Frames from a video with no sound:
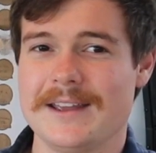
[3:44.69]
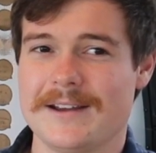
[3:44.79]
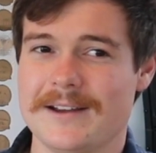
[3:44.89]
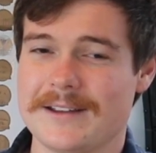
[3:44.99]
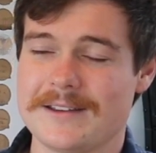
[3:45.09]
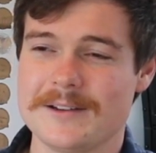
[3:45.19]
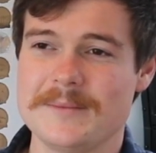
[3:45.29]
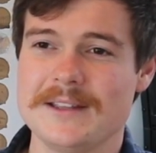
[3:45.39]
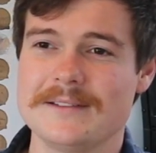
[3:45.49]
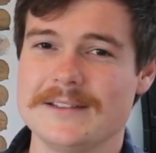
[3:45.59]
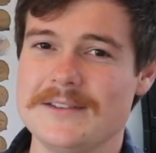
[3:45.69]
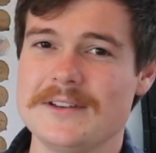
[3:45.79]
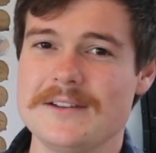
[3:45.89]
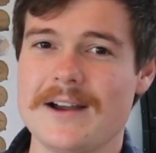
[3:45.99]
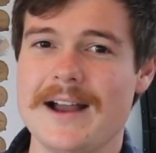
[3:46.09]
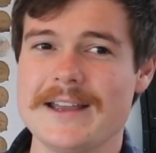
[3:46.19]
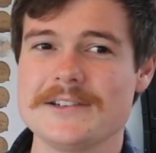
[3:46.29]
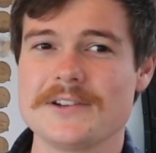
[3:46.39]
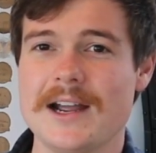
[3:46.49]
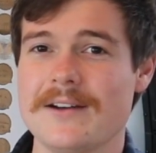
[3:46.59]
uh, could be leaving you high
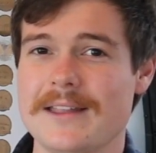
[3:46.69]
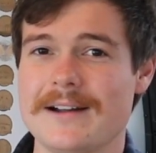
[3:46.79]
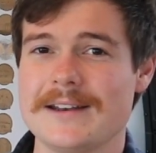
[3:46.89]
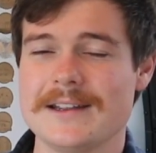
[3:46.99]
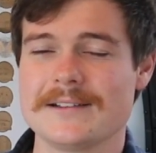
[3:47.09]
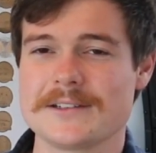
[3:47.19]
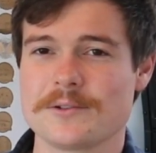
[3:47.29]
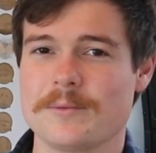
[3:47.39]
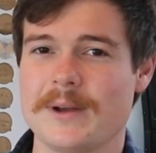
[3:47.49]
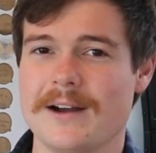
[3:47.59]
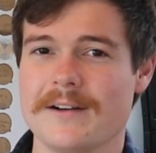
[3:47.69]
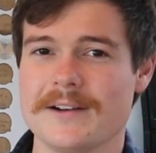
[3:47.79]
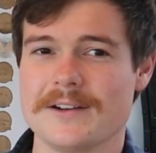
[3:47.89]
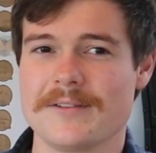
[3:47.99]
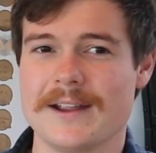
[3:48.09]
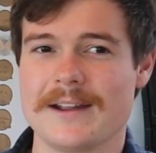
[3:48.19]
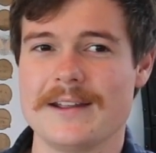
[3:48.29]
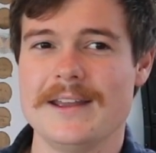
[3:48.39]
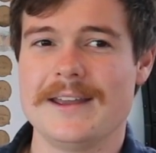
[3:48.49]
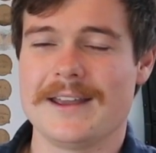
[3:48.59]
and dry without any electrical power in your van.
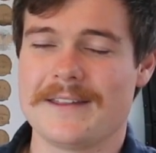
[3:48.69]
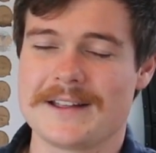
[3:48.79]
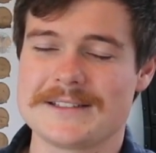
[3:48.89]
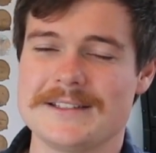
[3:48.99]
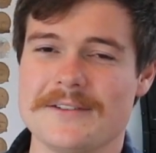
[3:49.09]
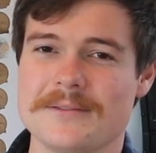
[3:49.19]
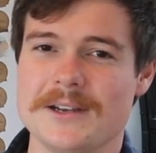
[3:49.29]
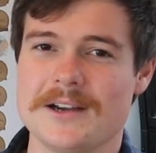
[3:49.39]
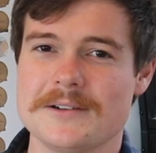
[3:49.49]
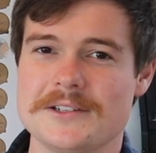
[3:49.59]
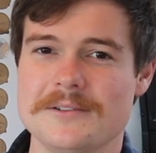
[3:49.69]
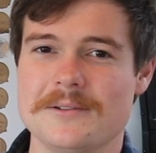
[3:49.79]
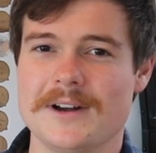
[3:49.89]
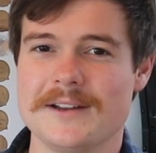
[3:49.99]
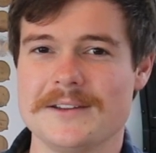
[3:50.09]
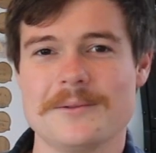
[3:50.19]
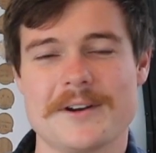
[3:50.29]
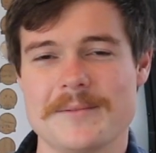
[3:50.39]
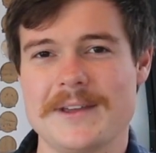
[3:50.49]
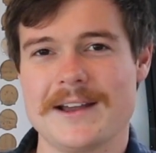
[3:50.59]
And that's definitely not what you want. You
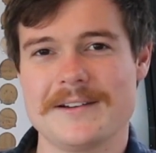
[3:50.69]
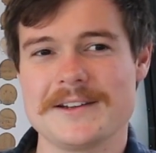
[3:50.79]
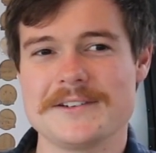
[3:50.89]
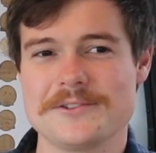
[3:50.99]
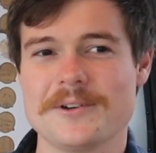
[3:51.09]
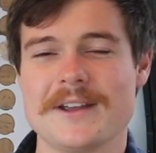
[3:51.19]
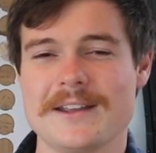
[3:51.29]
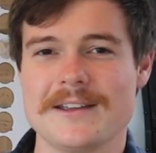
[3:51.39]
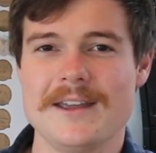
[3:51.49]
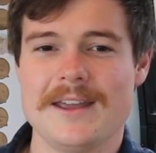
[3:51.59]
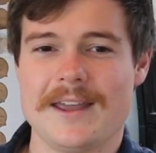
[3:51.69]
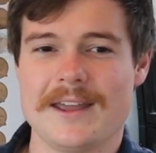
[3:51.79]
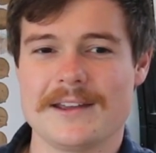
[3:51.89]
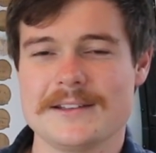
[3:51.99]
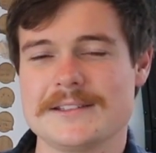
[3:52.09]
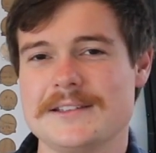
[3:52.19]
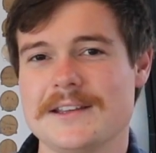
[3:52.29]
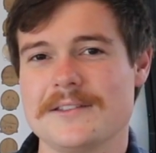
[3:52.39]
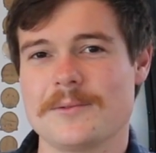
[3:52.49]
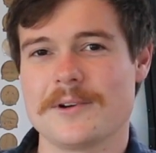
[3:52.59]
want to be out and enjoying and
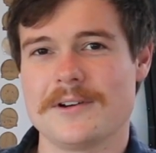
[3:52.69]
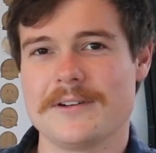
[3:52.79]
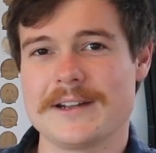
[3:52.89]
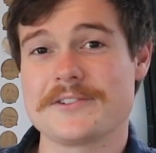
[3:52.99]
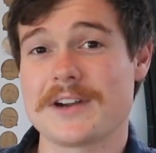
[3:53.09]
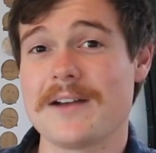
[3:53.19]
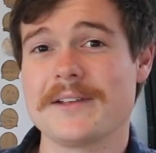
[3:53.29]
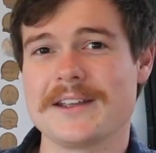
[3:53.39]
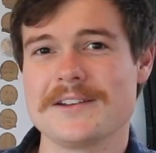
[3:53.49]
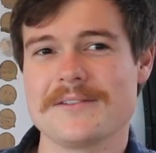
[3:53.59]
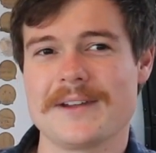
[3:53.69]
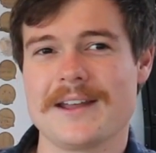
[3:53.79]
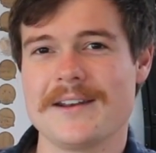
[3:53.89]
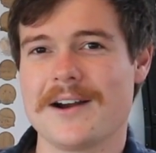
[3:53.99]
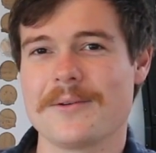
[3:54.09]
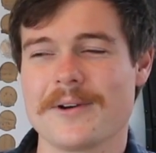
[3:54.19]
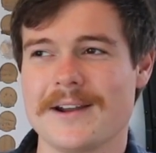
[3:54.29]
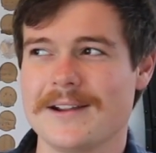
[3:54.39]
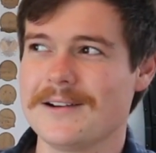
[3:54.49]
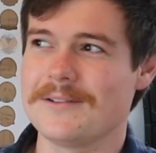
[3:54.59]
seeing the world and traveling in your van, not
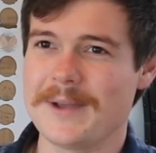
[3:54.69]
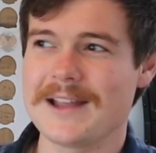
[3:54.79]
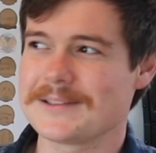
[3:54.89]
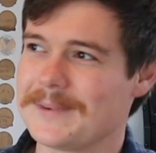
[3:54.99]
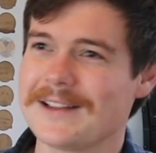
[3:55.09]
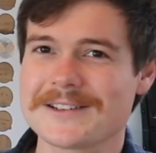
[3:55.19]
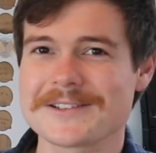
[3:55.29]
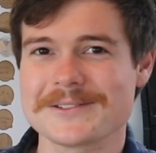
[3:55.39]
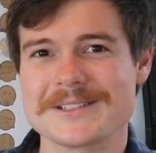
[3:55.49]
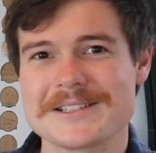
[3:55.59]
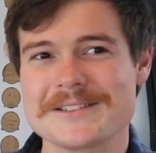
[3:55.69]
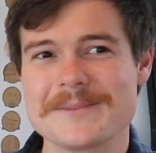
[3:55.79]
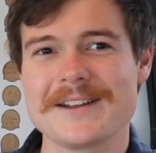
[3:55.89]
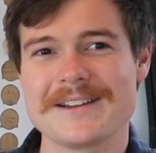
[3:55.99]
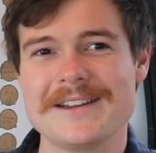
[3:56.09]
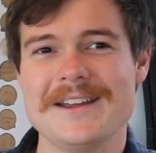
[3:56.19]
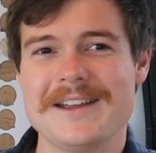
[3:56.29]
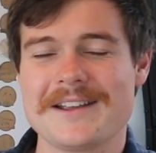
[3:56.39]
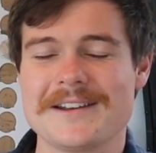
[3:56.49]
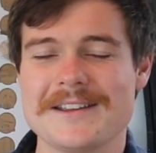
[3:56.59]
worrying, oh man, is my electrical system gonna
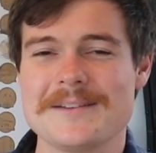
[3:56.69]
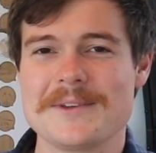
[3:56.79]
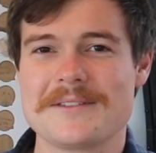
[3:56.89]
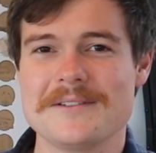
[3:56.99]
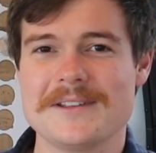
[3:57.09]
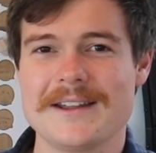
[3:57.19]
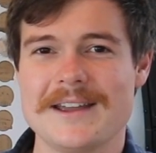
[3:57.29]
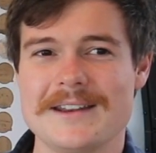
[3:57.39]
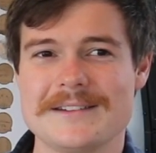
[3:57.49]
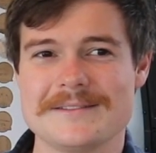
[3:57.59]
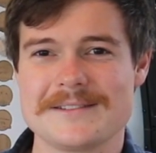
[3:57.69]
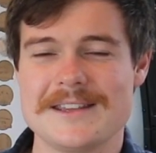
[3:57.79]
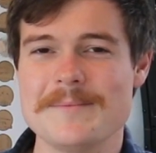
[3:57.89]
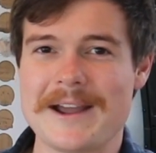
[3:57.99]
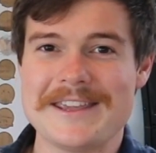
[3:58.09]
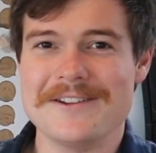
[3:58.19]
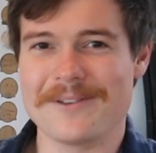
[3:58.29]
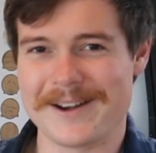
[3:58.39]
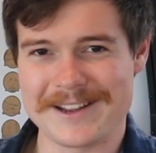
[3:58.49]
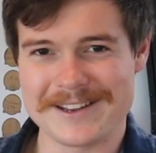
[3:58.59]
gonna get me through the night and keep my heat
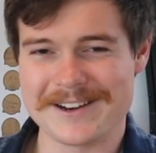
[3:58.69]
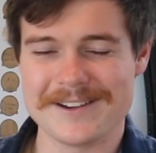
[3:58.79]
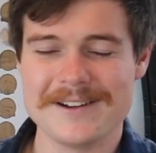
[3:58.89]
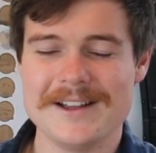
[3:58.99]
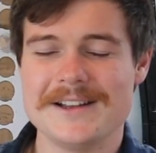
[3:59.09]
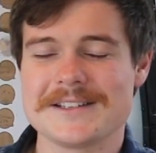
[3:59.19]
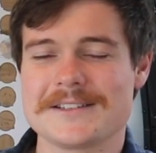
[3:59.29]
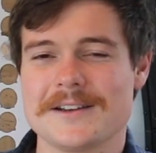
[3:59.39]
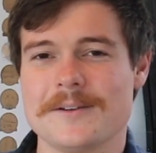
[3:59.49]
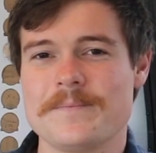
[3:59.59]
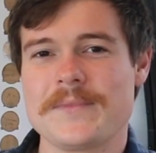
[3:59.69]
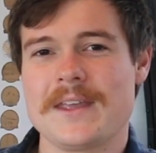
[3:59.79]
running, you know? So